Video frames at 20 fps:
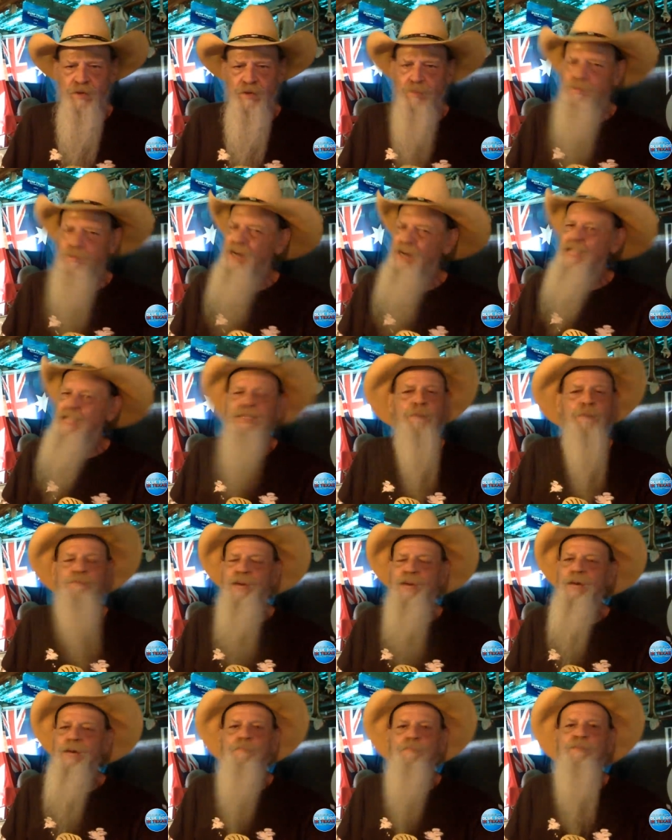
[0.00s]
But in the
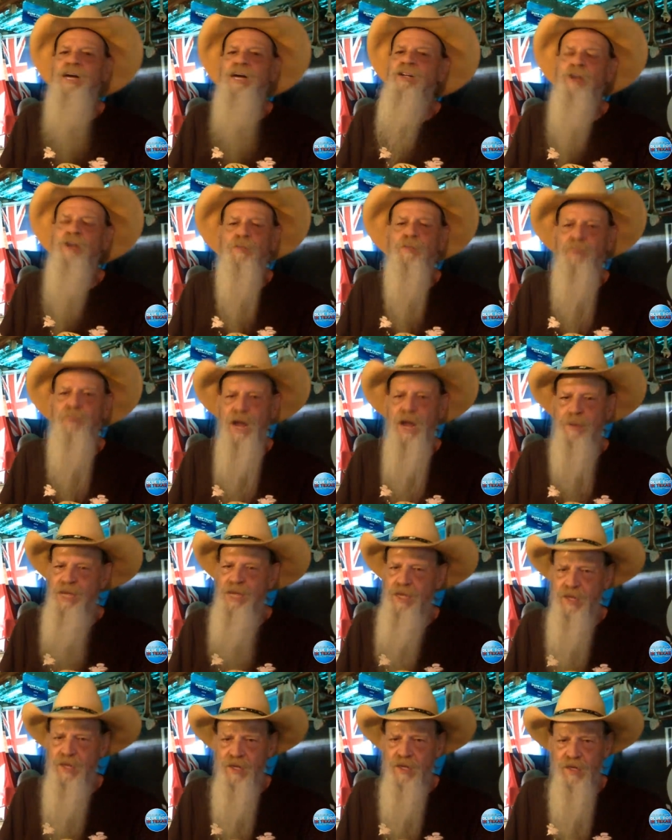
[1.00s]
big picture,
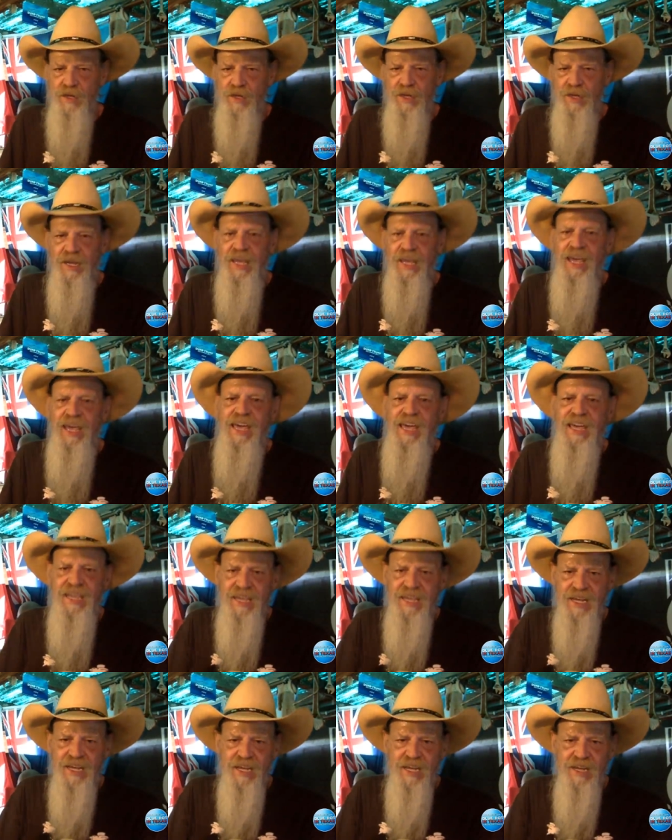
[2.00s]
baby,
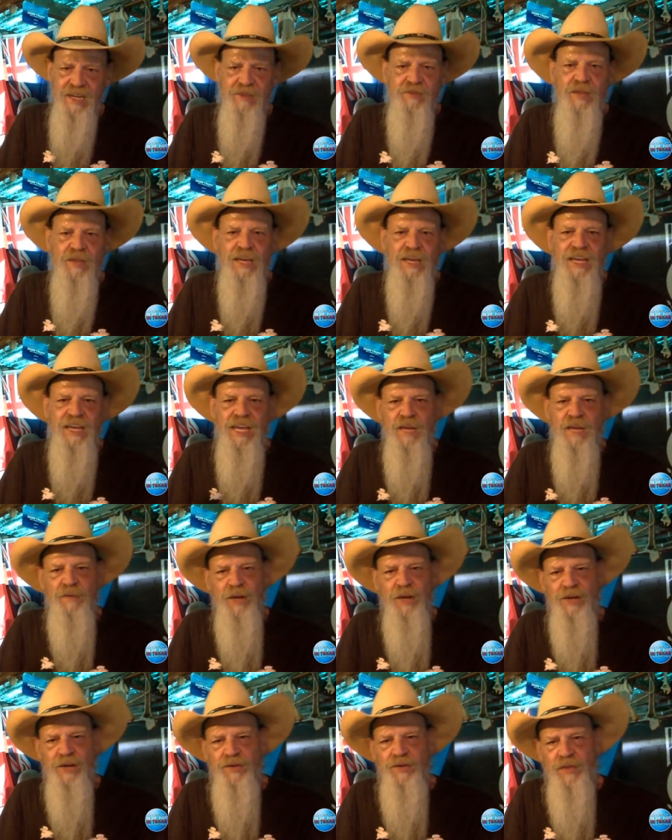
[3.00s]
he is the
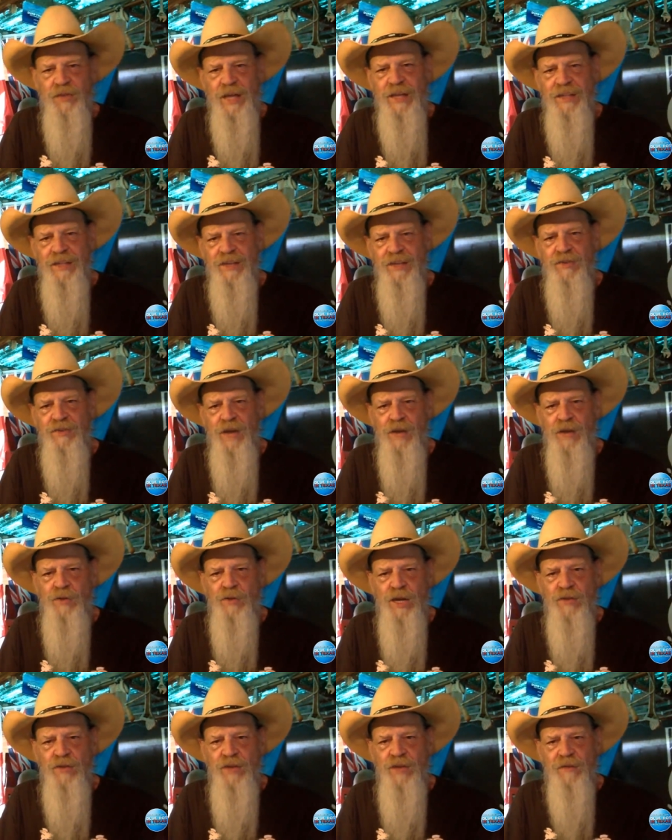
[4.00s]
evilest thing this
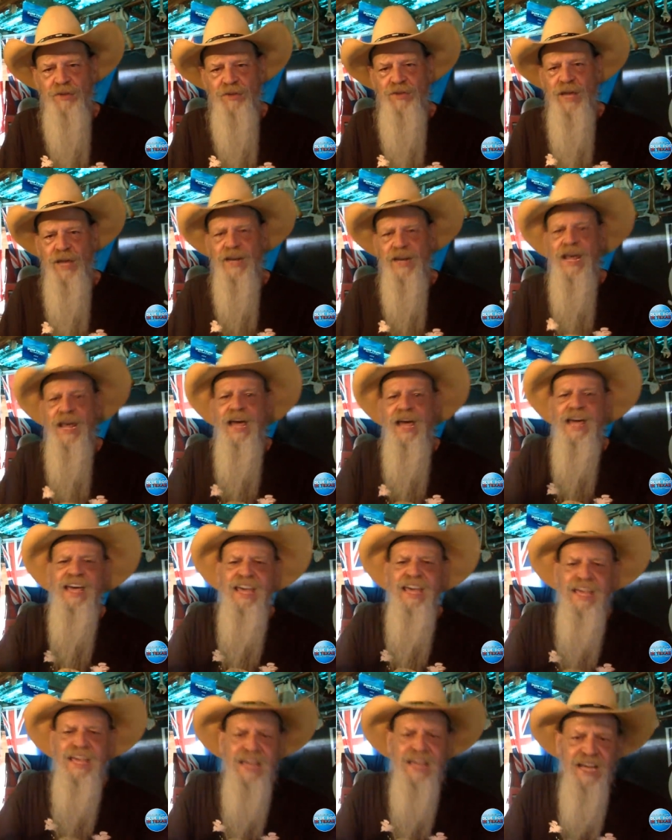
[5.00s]
country has ever seen.
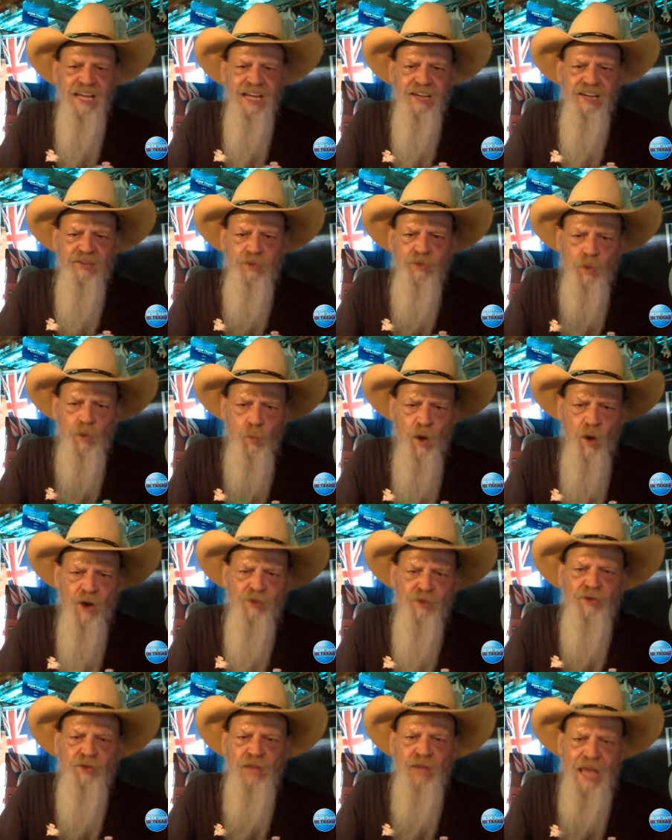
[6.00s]
He is the
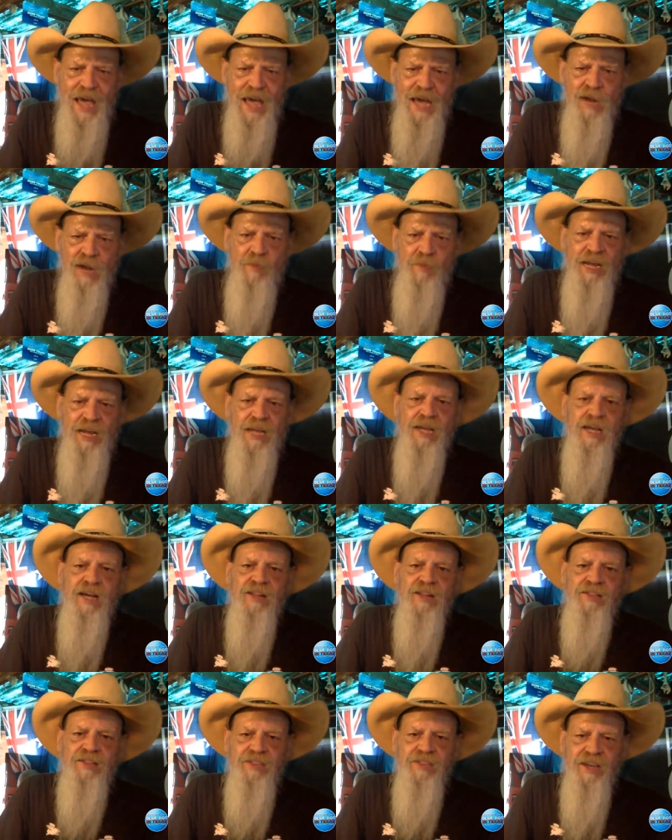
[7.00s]
worst enemy
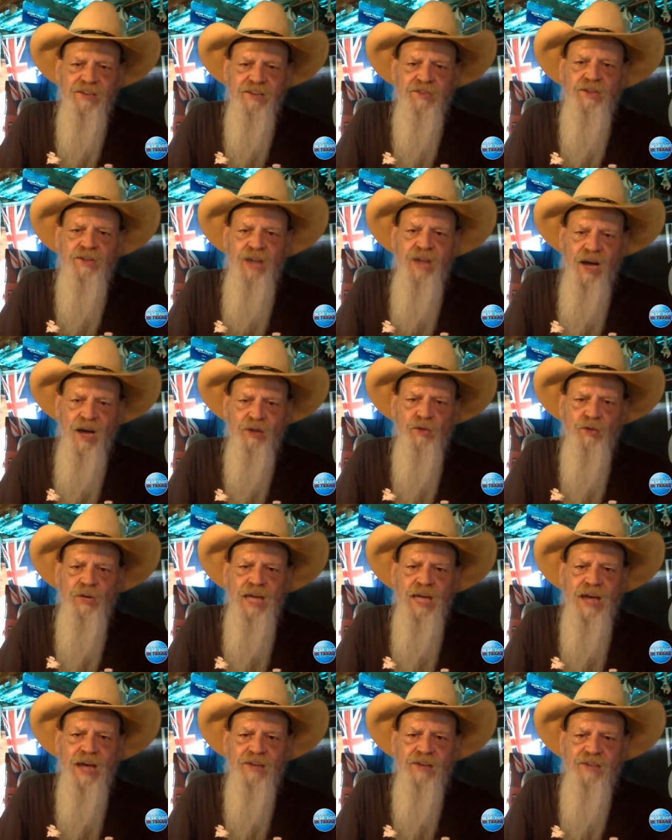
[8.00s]
this country
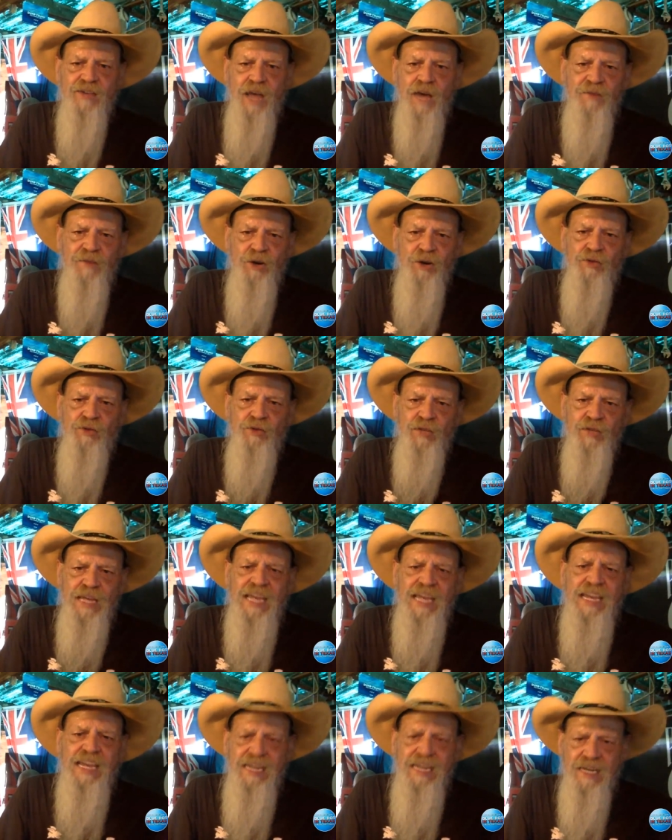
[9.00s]
has ever
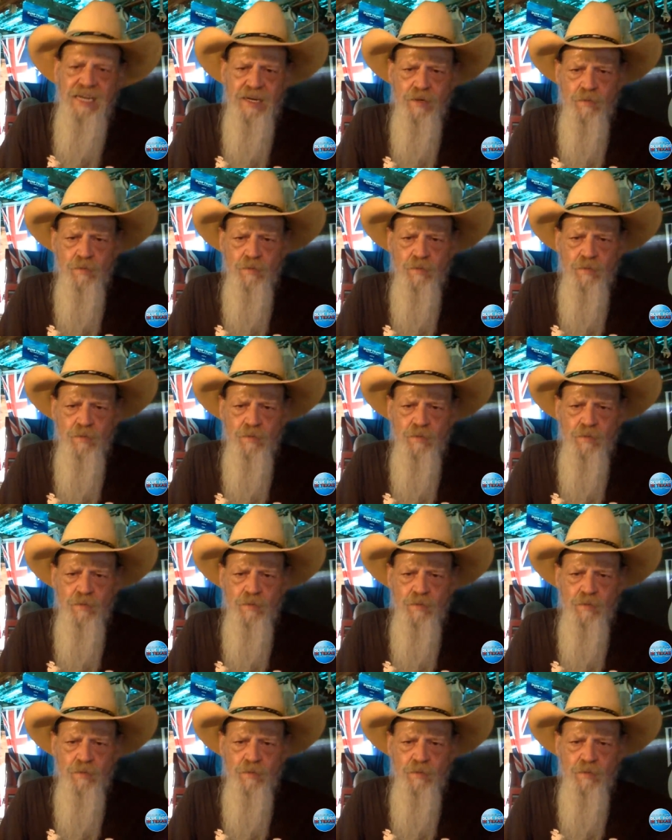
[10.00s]
seen.